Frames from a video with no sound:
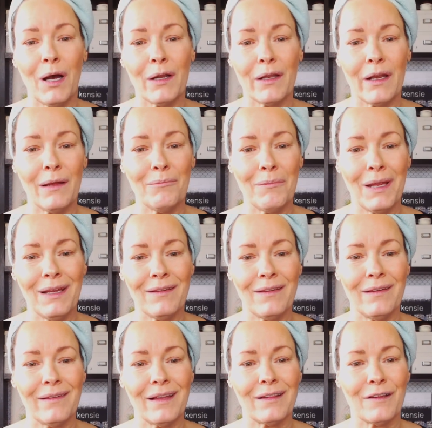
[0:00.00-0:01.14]
bought it at
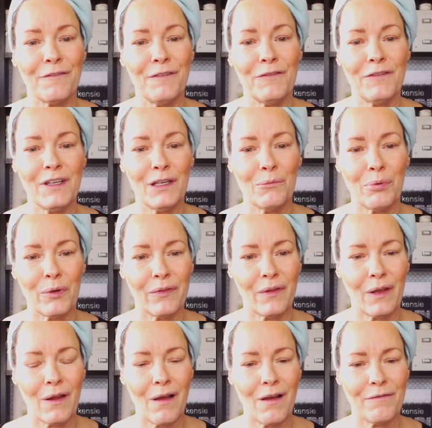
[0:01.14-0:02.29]
Macy's at the
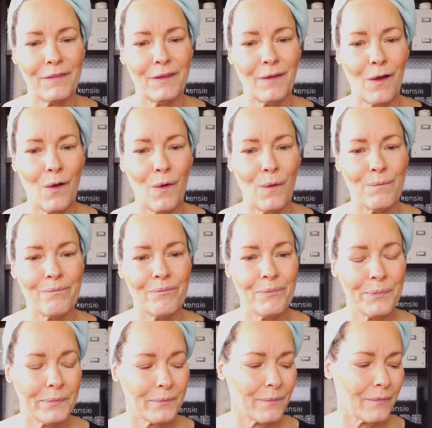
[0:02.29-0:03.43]
15% off. So
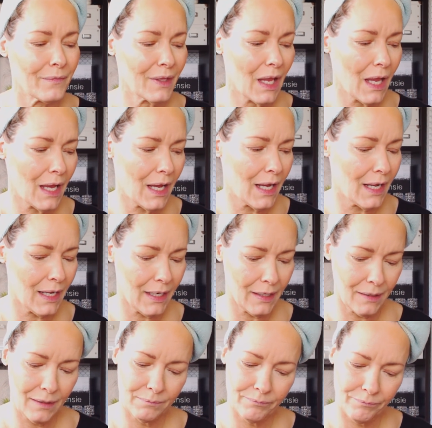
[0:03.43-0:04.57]

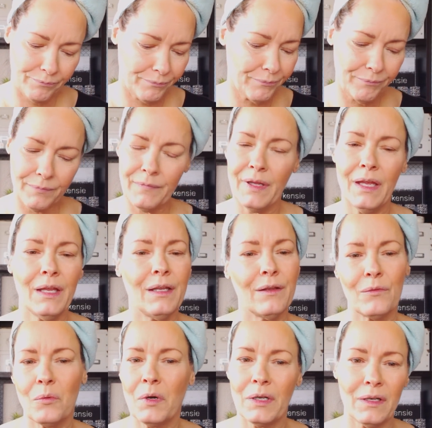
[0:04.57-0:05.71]
it
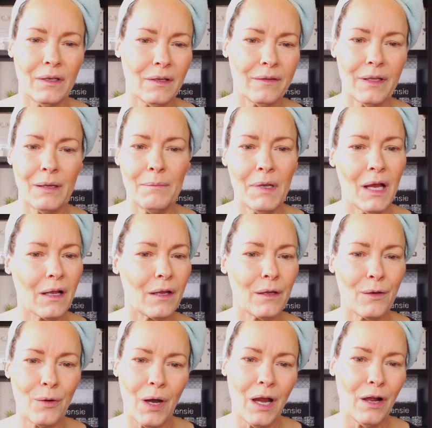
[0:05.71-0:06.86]
is what it is. I'm not
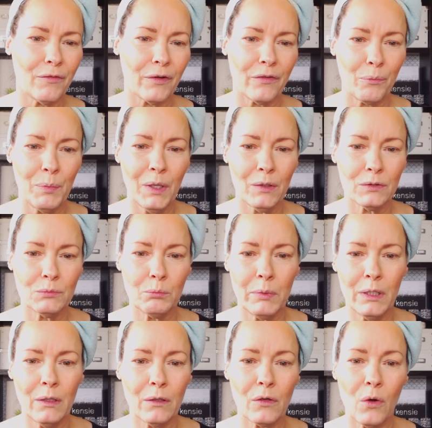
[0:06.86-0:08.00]
going to cry over spilt
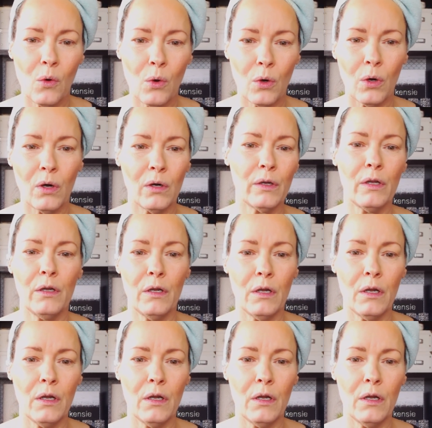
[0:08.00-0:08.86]
milk or